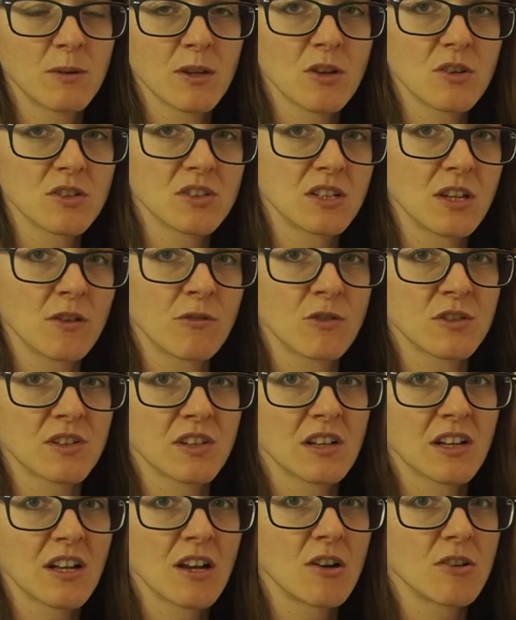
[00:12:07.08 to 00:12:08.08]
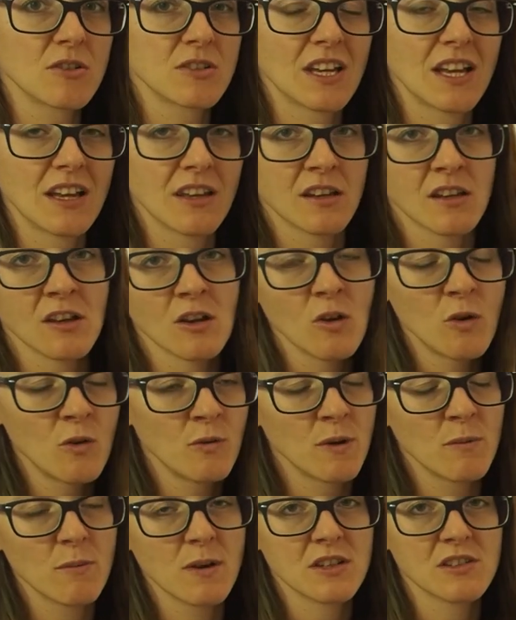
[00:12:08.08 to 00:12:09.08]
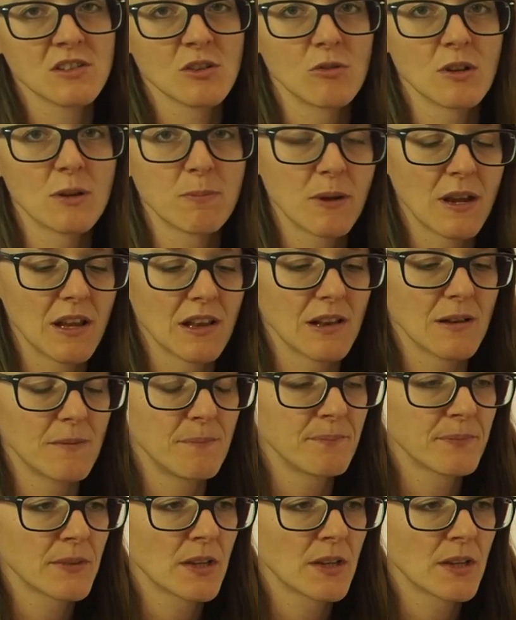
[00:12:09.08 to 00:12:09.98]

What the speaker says: because there was a cloud hanging over my solar panel.